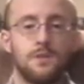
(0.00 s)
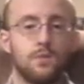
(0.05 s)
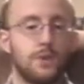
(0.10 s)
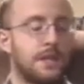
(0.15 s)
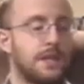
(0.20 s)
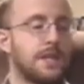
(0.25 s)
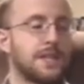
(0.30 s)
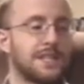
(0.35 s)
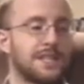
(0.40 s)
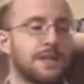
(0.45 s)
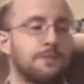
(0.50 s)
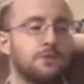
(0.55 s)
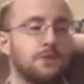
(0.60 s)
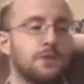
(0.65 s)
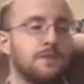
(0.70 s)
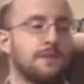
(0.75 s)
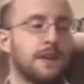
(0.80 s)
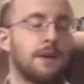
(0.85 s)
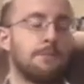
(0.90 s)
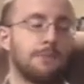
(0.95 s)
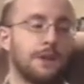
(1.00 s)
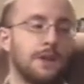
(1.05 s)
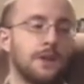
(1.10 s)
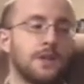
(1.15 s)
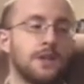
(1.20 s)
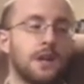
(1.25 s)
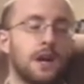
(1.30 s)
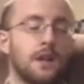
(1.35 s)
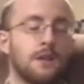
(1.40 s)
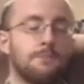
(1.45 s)
With the exception of that $1
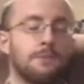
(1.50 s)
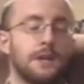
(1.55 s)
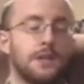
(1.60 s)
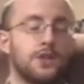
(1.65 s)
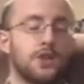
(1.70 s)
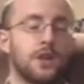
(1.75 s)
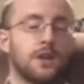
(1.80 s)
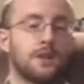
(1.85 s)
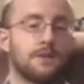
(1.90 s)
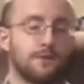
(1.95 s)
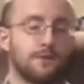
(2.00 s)
million paycheck, of